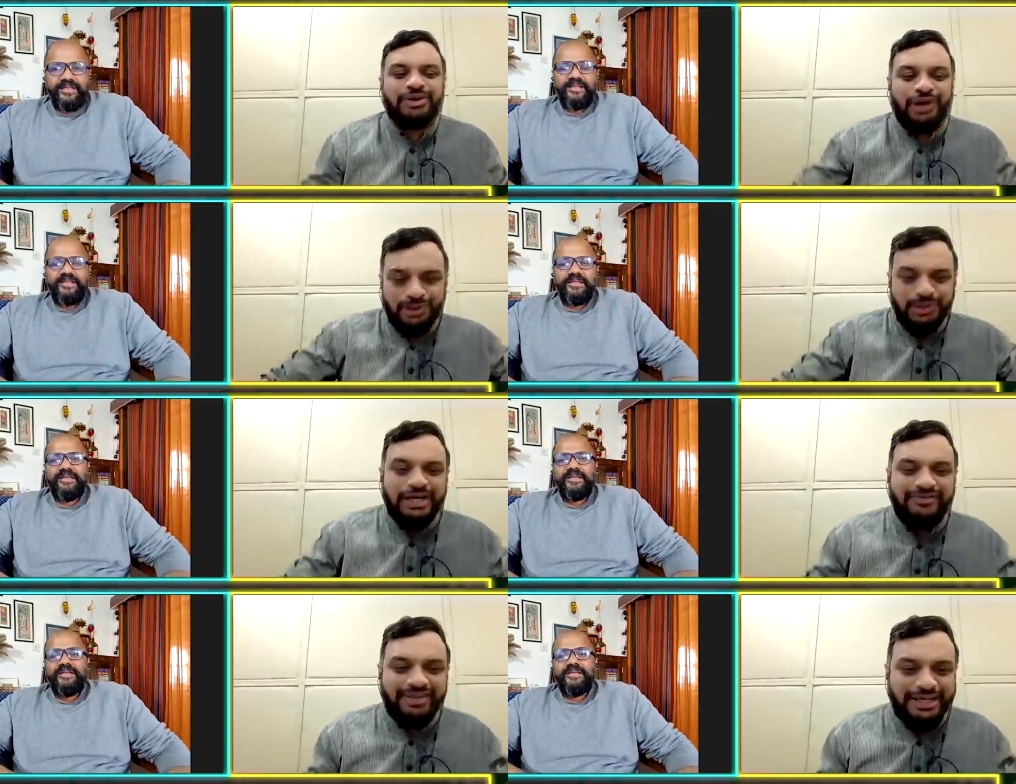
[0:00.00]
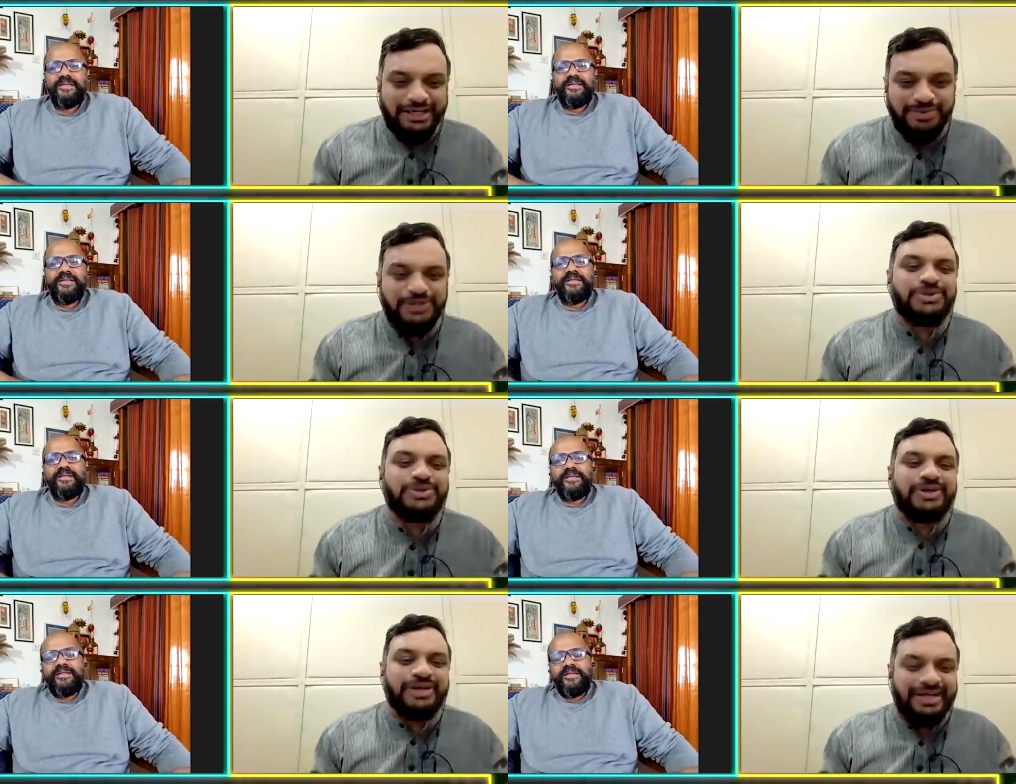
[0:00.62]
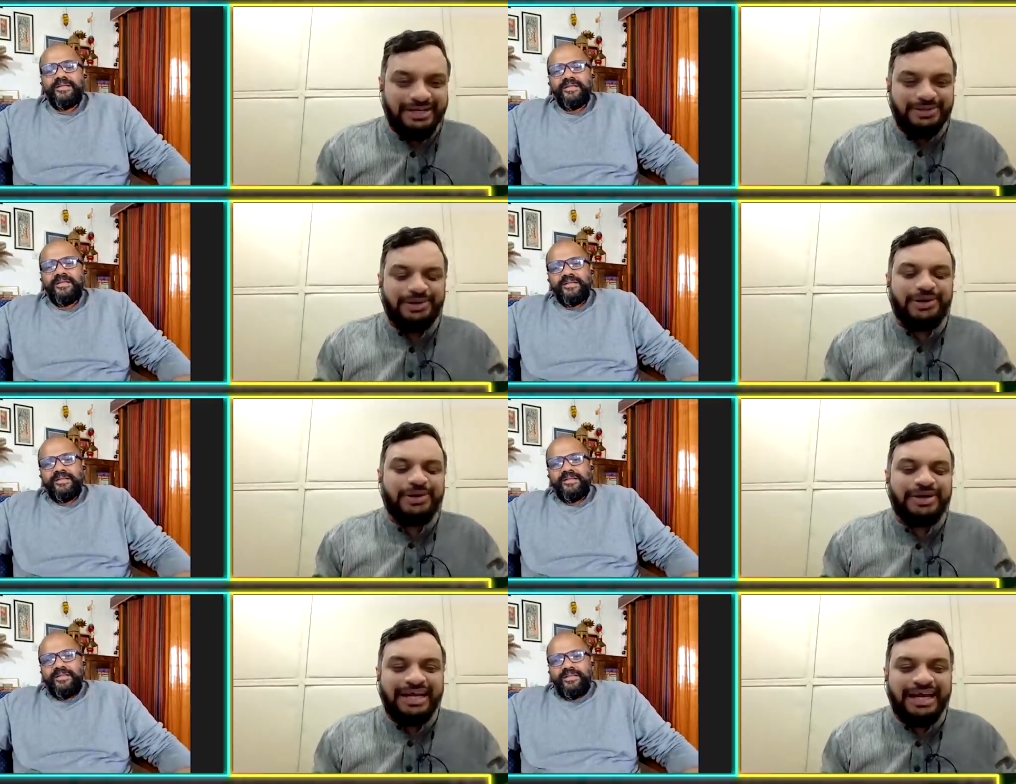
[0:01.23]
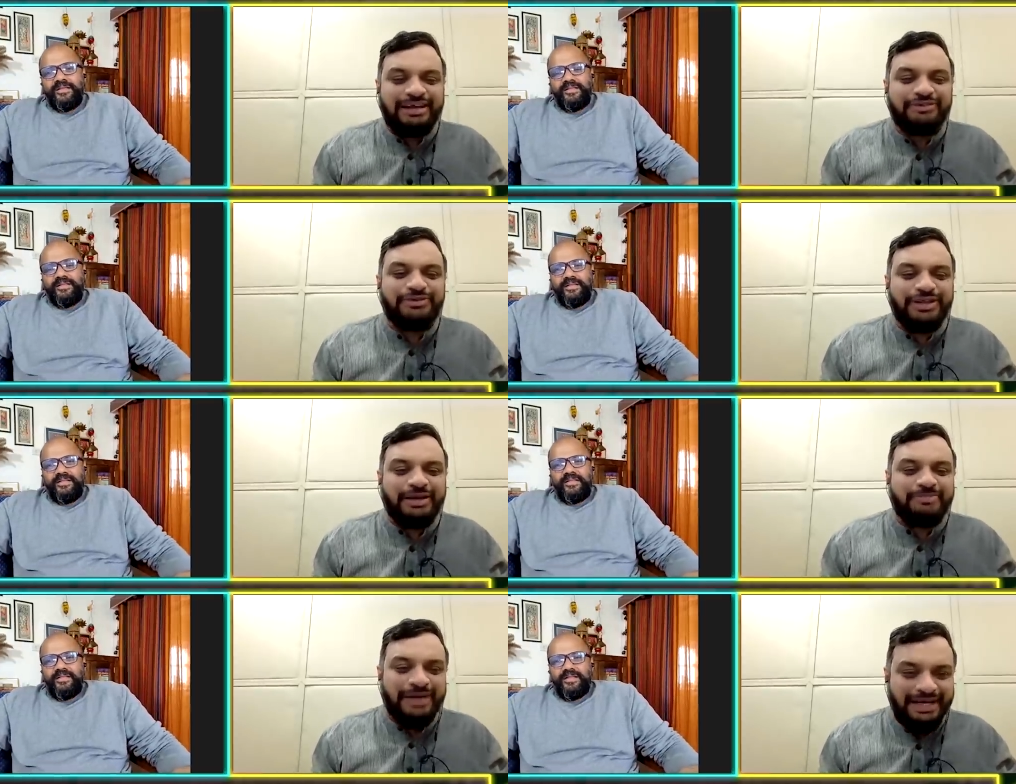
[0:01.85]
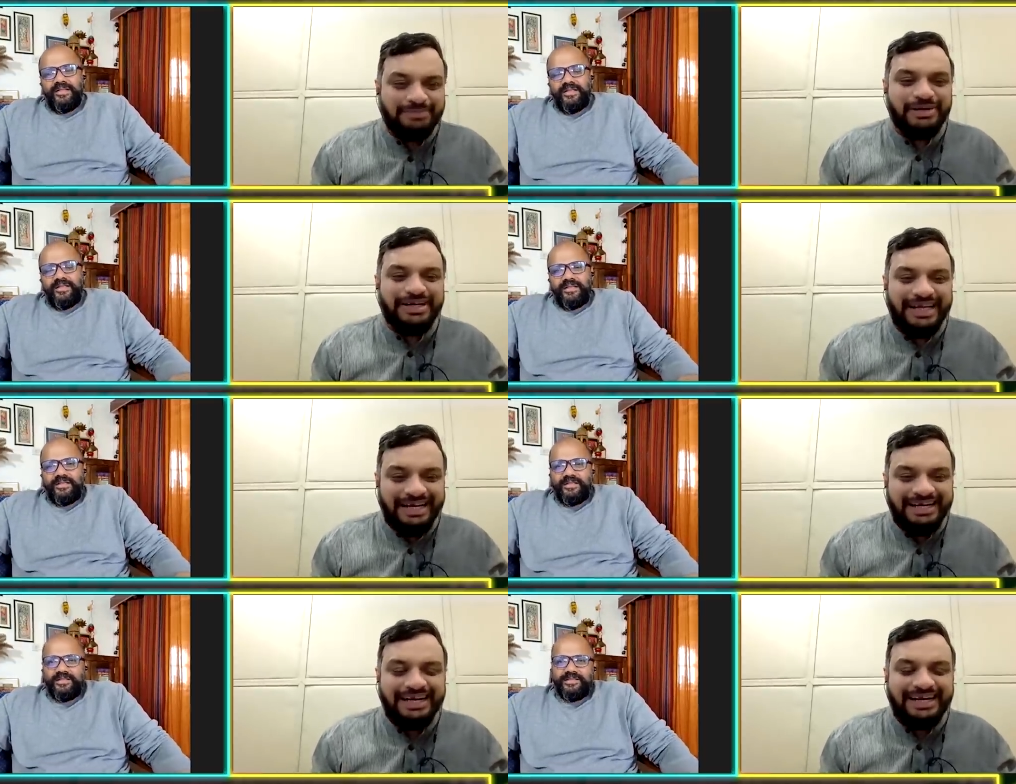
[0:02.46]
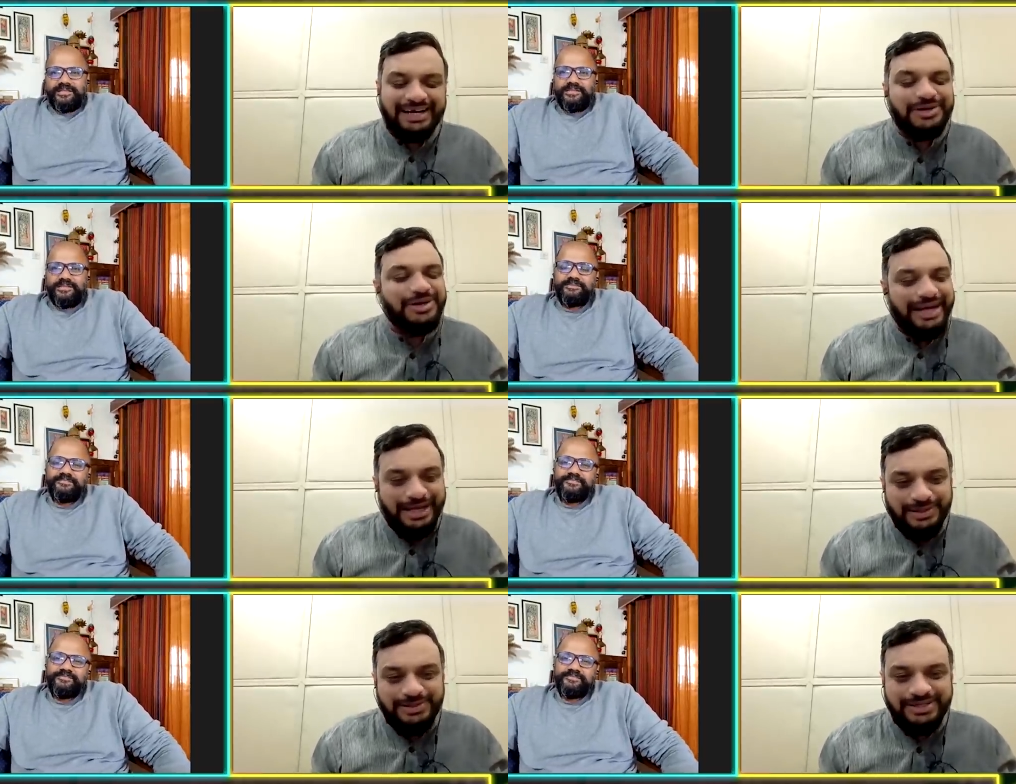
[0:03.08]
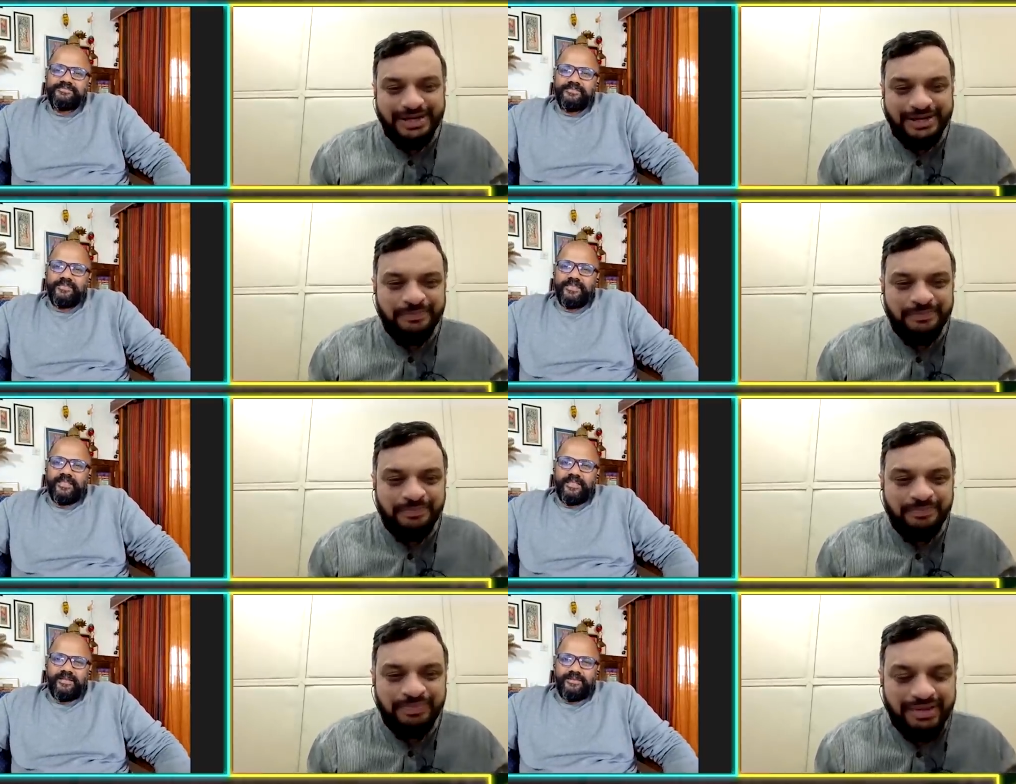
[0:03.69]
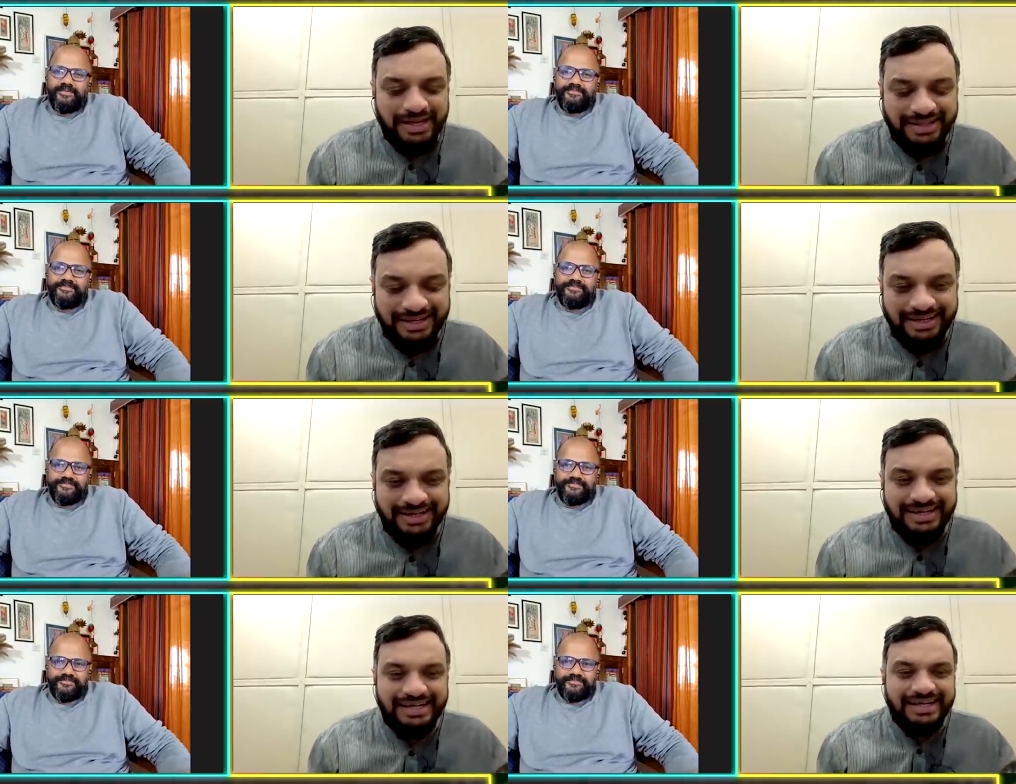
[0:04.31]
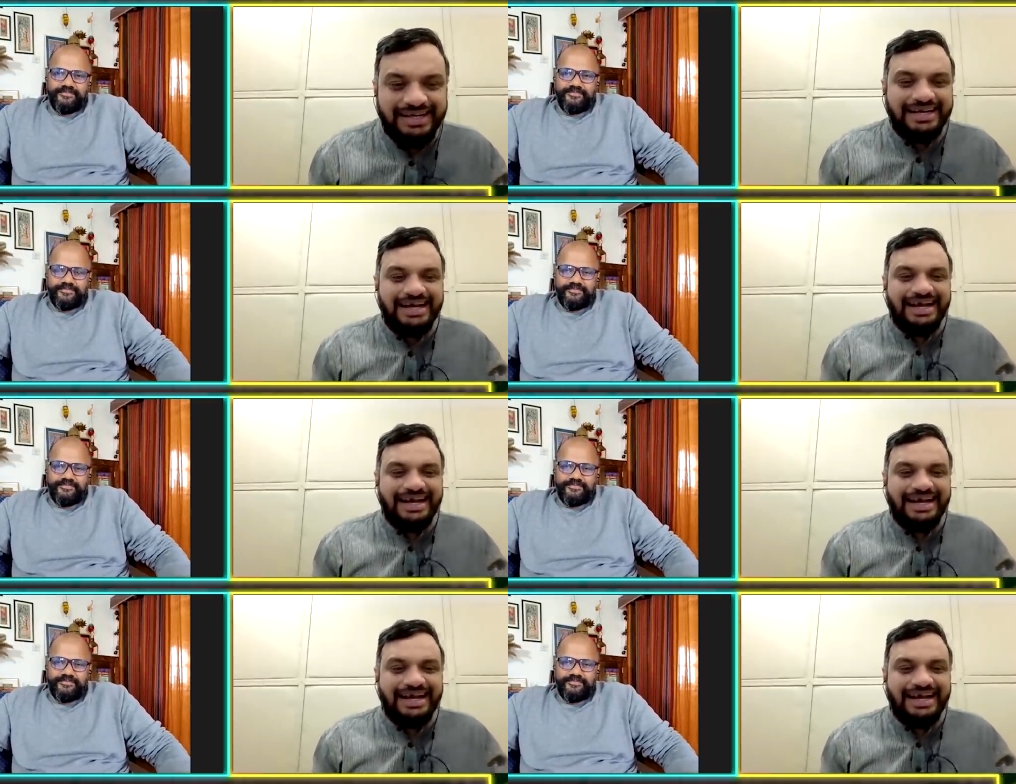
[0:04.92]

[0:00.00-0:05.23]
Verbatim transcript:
Speaker 1: not only with respect to cricket or Delhi for that matter, but the entire country. Like you said, the